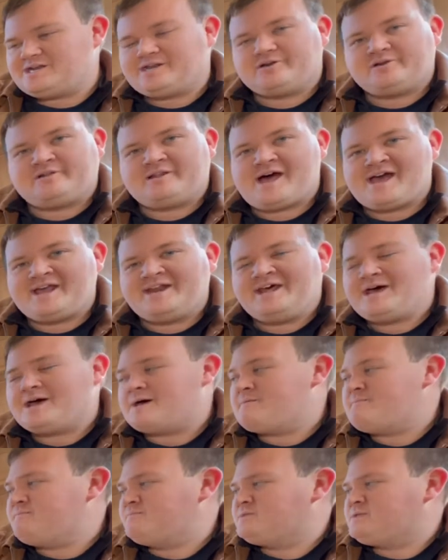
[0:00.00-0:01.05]
it'll light
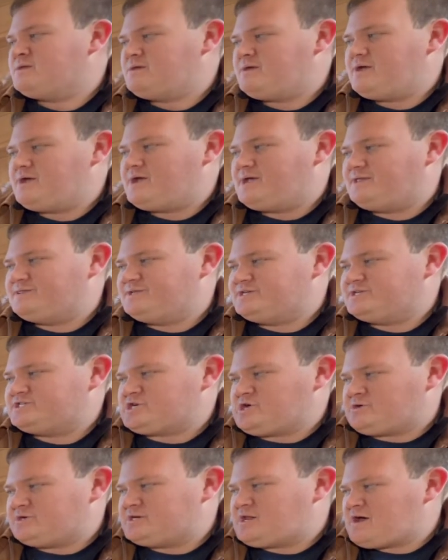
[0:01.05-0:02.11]
up. And then to
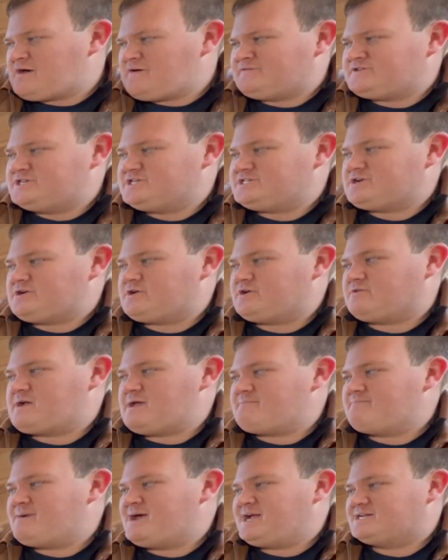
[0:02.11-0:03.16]
turn it off, just turn it
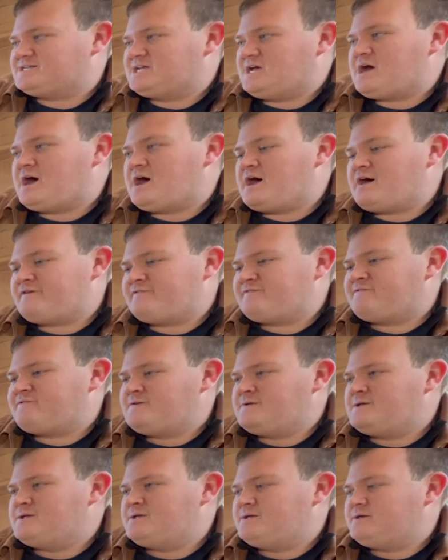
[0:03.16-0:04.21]
right back to off.
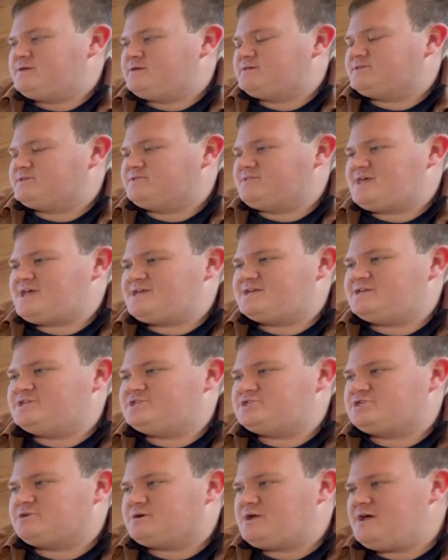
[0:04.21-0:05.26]
So that
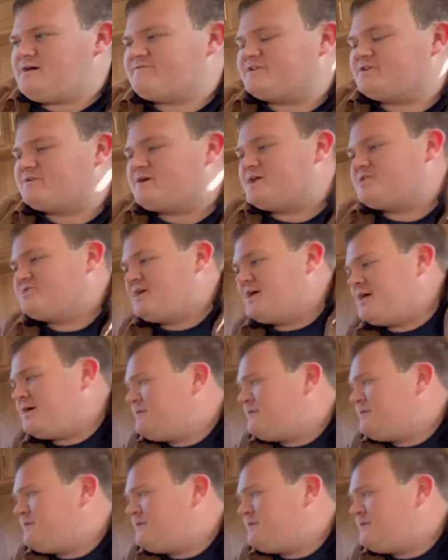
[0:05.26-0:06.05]
is your oven right